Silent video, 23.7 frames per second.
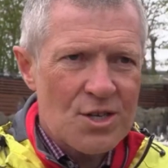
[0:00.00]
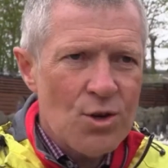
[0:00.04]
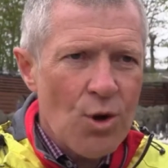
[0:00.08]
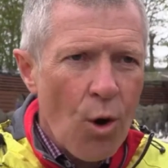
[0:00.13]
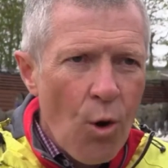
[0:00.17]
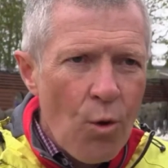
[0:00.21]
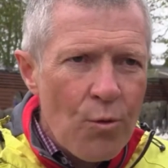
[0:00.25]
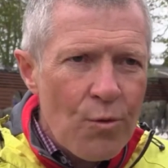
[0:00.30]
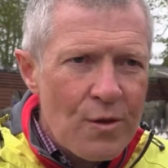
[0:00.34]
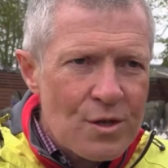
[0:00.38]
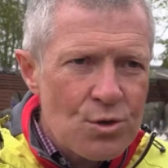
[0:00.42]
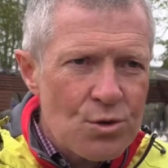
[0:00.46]
and
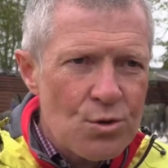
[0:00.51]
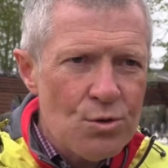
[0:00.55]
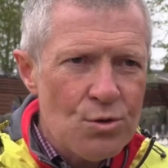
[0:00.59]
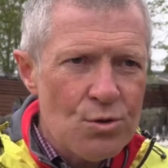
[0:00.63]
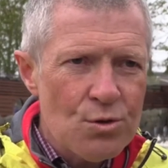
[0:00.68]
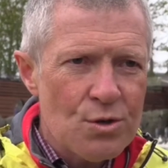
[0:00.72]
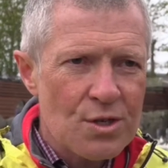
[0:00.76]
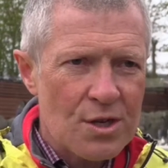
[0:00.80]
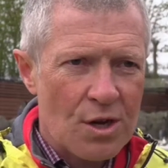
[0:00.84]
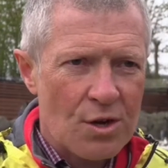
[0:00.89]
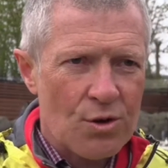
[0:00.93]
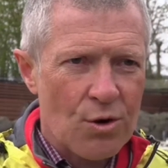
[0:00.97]
all the
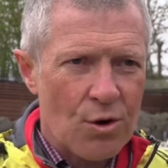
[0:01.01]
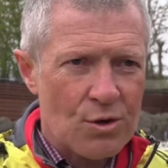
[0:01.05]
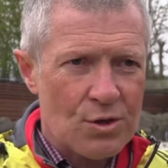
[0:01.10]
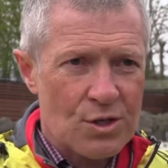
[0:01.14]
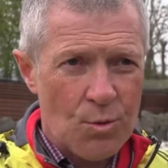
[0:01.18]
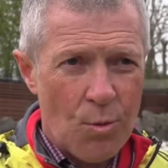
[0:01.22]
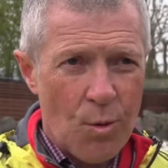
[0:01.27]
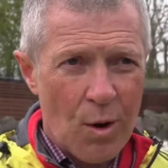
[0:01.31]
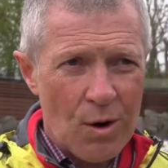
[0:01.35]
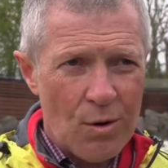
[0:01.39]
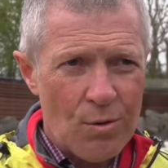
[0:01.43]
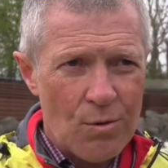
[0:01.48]
zoos across the
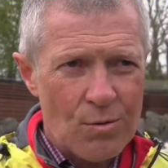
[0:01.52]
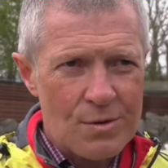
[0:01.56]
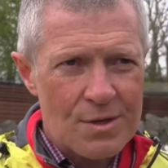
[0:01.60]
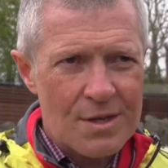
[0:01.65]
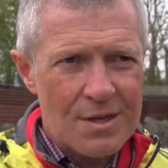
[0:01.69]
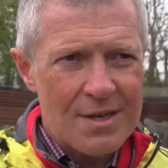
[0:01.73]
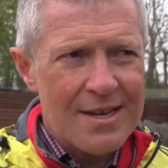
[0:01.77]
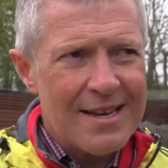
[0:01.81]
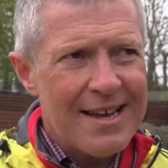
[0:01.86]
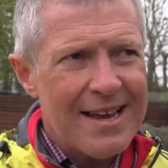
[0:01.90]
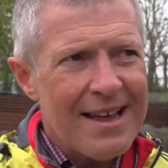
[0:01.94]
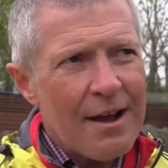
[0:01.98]
world
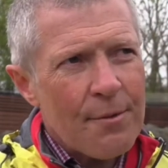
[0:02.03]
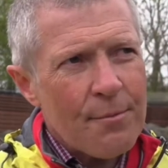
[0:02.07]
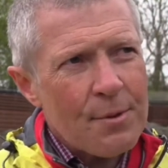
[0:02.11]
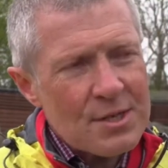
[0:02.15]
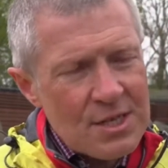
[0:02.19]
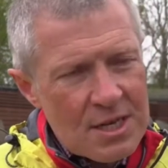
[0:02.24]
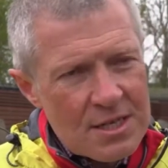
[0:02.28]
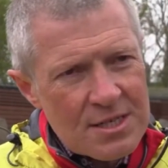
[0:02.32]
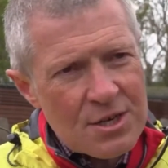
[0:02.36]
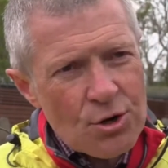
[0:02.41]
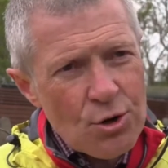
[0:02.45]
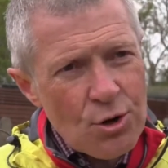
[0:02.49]
because
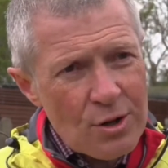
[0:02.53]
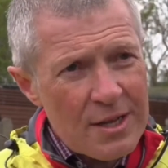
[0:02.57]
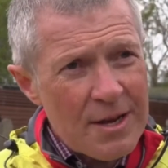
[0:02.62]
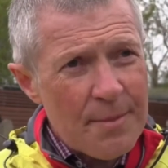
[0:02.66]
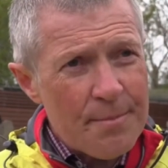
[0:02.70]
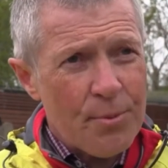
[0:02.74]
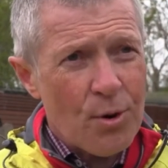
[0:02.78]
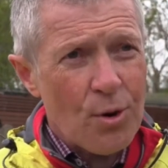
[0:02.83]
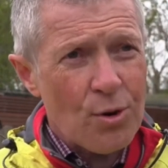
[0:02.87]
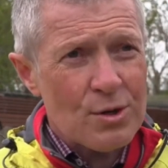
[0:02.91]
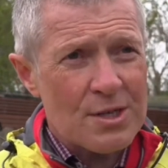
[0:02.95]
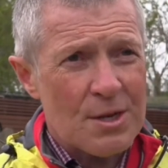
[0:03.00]
it's really
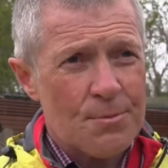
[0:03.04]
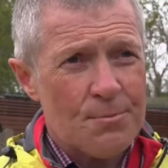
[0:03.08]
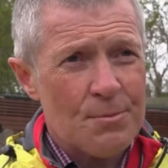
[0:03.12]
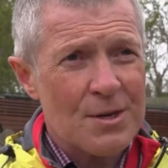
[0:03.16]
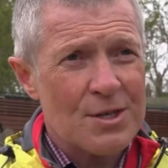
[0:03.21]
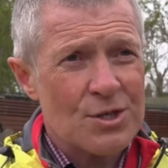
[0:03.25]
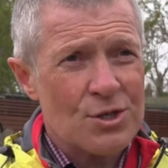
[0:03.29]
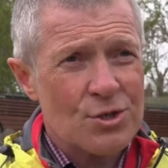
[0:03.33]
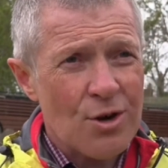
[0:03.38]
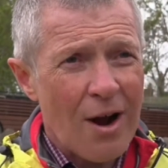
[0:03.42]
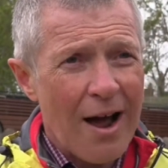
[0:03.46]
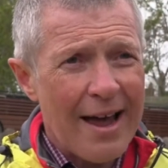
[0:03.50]
important we
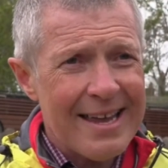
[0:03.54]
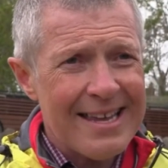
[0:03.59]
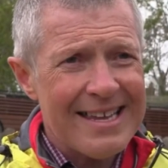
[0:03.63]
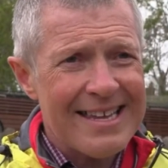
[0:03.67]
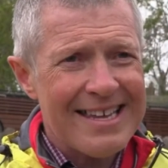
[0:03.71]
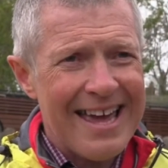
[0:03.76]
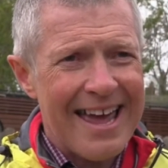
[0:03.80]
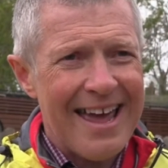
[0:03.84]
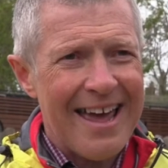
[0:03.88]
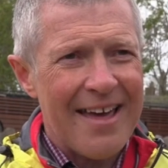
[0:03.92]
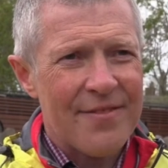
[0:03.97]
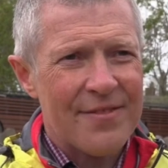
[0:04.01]
try and
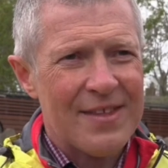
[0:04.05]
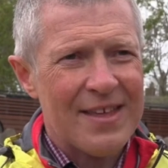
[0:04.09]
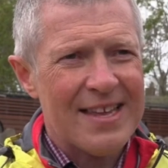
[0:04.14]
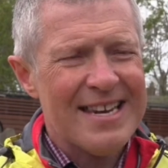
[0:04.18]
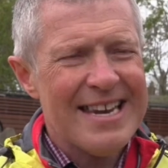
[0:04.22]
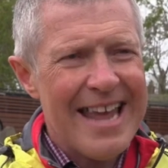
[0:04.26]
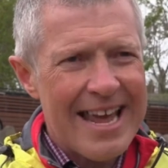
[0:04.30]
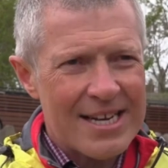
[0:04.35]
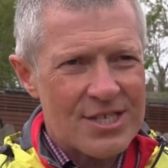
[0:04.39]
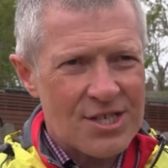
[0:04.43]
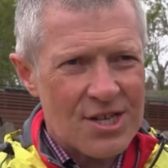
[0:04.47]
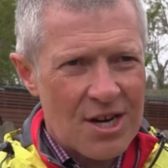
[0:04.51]
get the
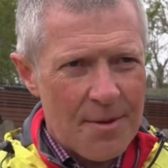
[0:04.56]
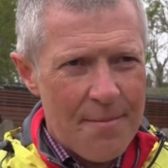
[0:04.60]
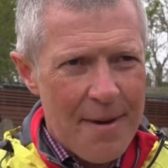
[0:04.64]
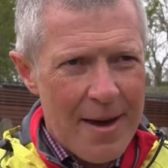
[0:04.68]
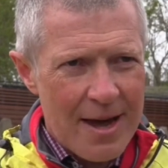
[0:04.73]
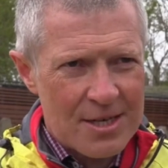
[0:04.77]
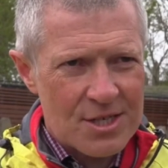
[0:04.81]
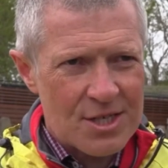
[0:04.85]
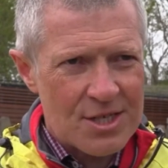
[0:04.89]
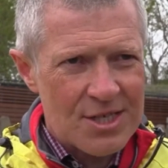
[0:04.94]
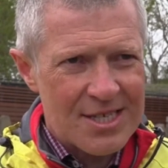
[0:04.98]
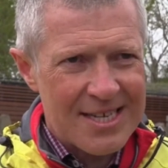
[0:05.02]
nature
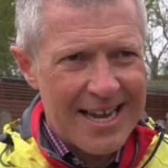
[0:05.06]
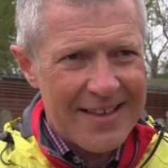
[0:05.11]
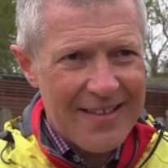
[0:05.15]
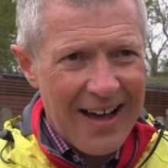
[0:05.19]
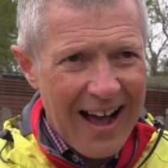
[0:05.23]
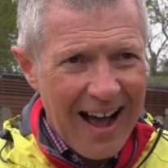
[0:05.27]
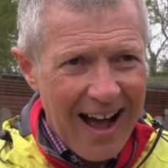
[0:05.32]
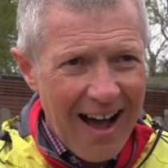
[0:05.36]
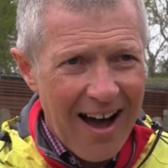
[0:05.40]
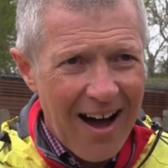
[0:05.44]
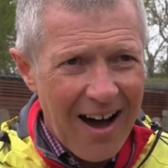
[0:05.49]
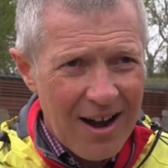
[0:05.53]
emergency at the
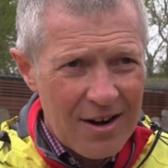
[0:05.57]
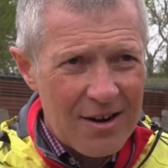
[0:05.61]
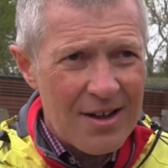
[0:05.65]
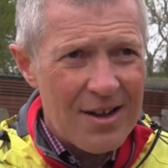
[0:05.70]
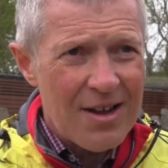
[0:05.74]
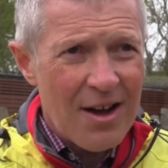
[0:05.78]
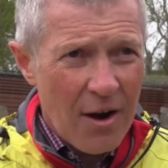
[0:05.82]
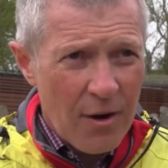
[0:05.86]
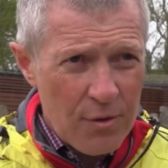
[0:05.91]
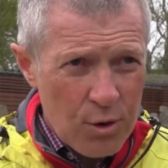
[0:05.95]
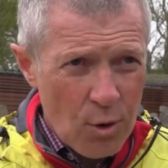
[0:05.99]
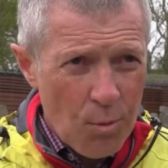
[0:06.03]
heart
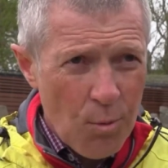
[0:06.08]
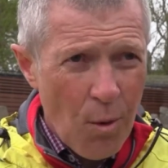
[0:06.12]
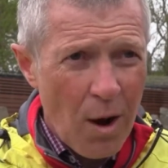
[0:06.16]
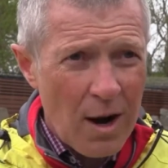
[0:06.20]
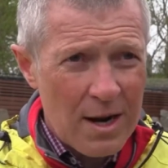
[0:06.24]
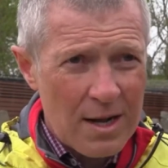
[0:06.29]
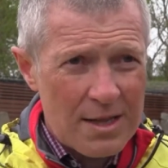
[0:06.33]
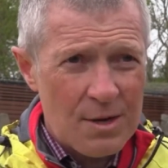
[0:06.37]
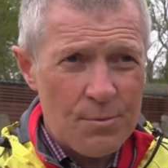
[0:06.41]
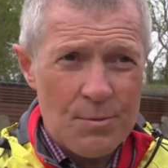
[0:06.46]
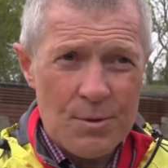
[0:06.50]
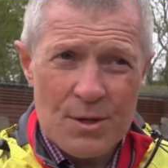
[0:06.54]
of the work
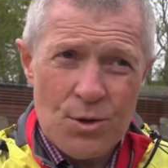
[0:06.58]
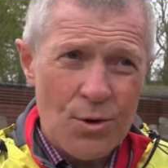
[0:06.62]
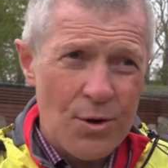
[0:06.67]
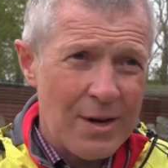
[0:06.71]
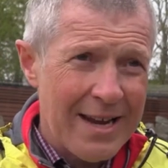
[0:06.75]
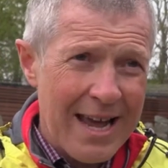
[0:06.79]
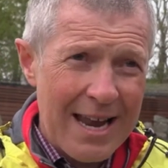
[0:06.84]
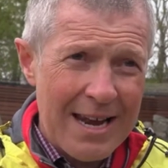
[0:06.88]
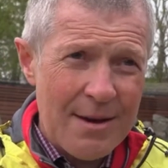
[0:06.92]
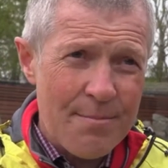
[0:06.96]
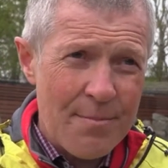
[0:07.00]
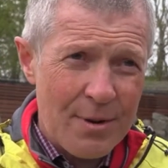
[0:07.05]
that we do in
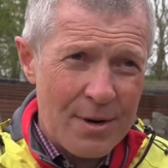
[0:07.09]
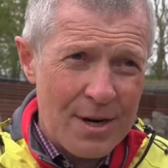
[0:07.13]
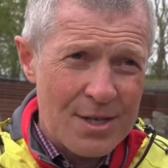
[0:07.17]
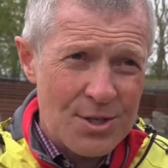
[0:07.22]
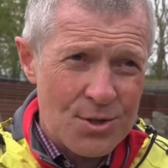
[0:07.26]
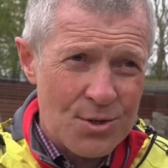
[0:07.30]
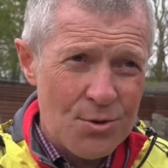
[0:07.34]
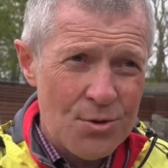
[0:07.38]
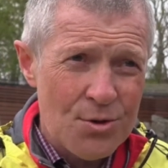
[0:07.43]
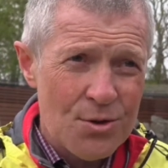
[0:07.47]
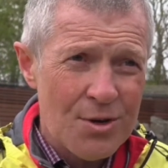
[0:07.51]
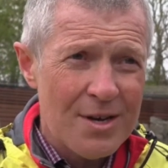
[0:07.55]
Edinburgh
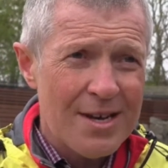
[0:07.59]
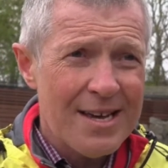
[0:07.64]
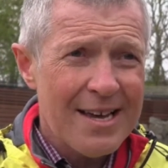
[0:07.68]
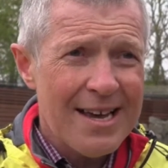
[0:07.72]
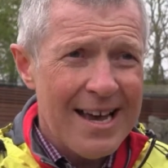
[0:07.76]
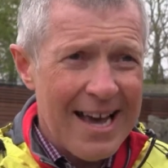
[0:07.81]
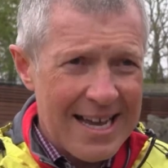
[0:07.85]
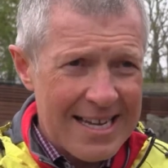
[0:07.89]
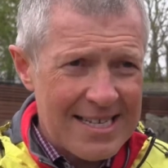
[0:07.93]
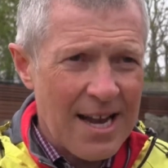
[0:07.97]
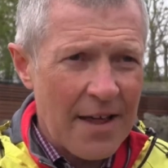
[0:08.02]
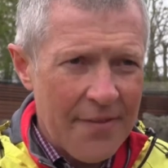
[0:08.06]
Zoo
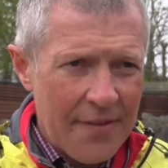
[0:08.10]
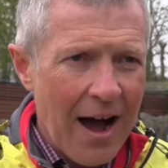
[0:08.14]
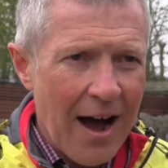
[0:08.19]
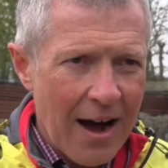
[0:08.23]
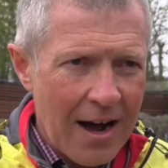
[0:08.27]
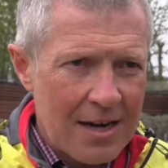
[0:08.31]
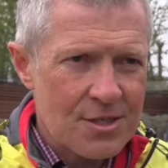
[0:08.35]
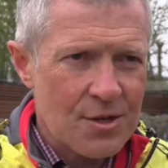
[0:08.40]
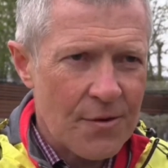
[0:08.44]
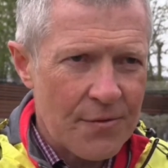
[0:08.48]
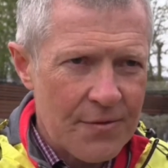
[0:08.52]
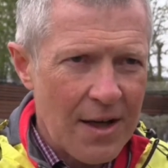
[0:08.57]
is at the
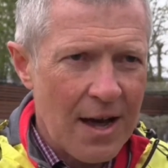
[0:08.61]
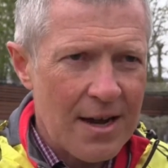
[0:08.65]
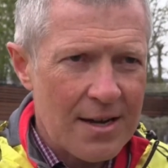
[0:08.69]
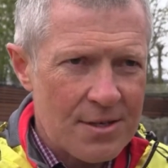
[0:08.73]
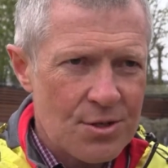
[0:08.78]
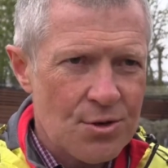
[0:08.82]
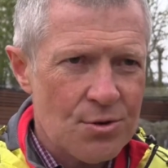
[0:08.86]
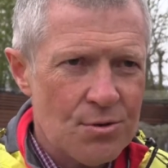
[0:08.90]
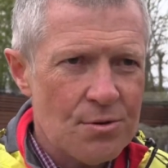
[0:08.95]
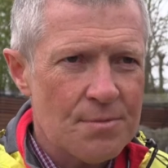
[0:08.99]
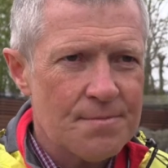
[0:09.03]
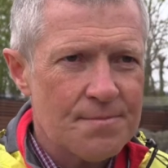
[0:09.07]
heart of that too.